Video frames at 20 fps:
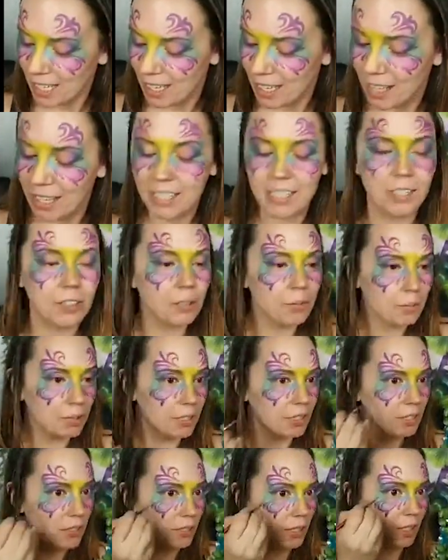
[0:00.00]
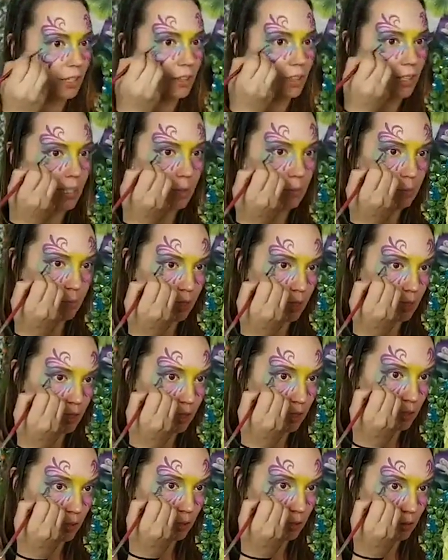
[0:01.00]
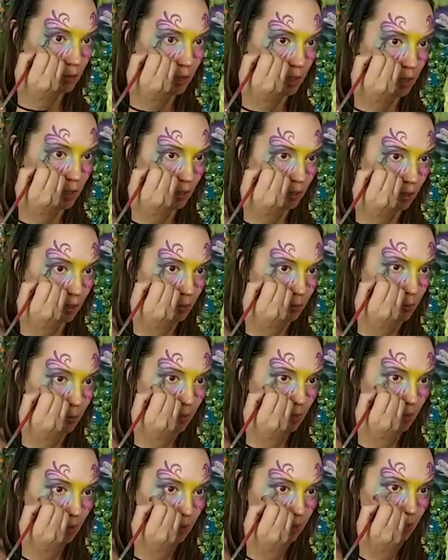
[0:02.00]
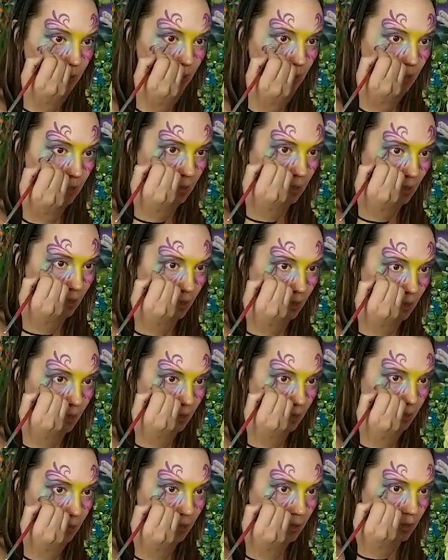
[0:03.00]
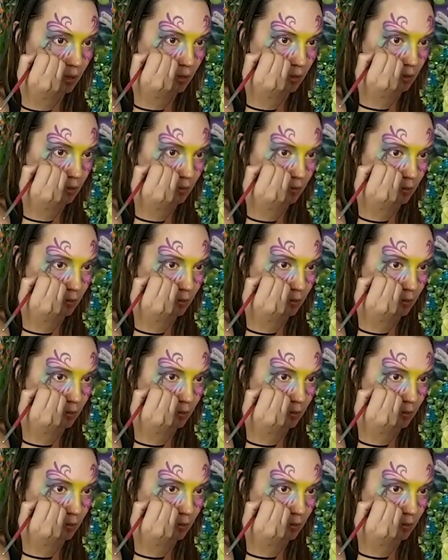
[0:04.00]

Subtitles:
You know what I'm going to do? I think I'm going to do just a little bit underneath the eye, too.